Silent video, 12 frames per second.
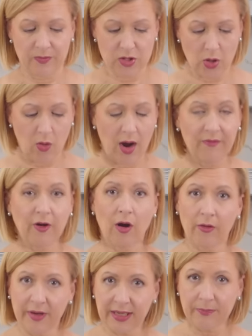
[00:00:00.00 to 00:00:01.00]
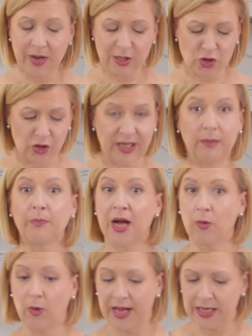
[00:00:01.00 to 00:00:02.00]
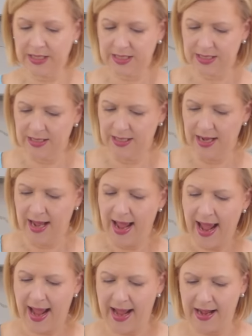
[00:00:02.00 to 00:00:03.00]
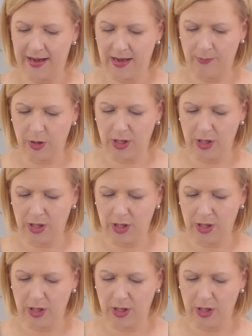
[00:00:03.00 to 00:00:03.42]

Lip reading: So I've already measured it by weight, and I'm going